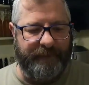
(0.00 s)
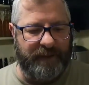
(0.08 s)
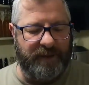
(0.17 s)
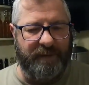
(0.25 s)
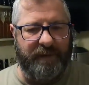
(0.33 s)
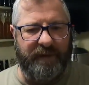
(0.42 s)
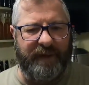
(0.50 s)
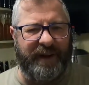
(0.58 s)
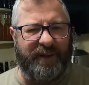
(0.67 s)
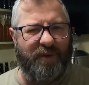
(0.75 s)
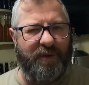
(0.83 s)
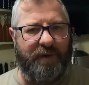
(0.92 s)
something that
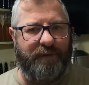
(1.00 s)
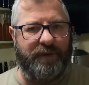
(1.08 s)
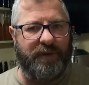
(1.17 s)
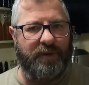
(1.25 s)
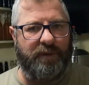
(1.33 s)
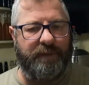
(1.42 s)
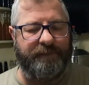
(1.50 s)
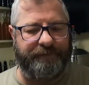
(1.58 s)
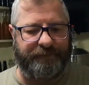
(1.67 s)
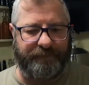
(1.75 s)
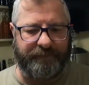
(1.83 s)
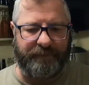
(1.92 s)
I don't often do,
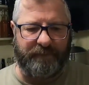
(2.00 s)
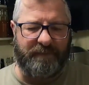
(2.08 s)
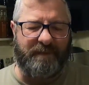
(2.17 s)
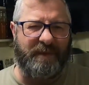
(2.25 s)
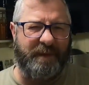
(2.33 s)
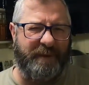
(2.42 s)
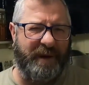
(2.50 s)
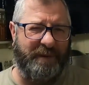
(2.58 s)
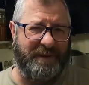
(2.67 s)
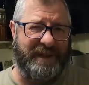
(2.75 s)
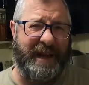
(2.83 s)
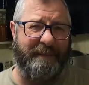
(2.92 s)
but it
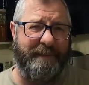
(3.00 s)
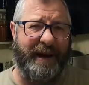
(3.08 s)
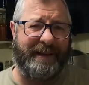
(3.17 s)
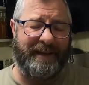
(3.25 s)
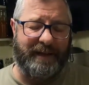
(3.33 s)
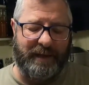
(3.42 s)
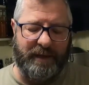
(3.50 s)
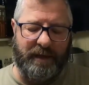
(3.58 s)
was that bad.